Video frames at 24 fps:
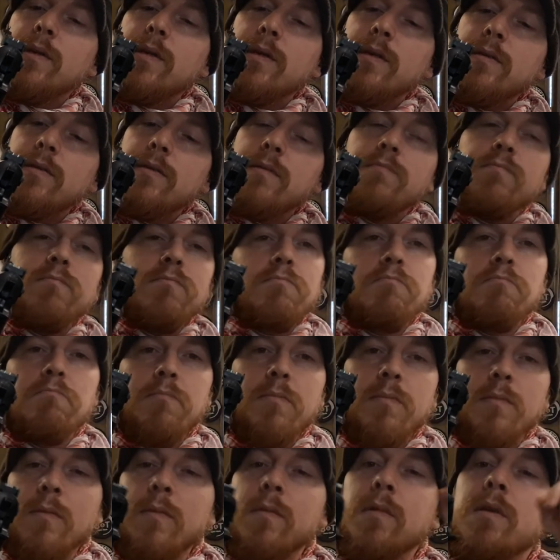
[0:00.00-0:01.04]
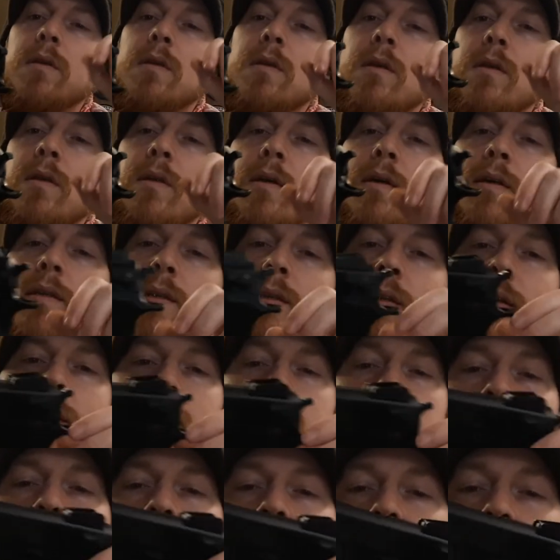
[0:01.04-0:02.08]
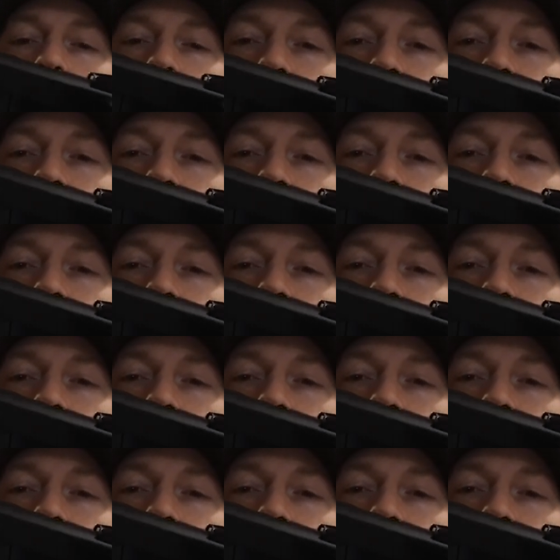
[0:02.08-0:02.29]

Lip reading: is a nice little addition.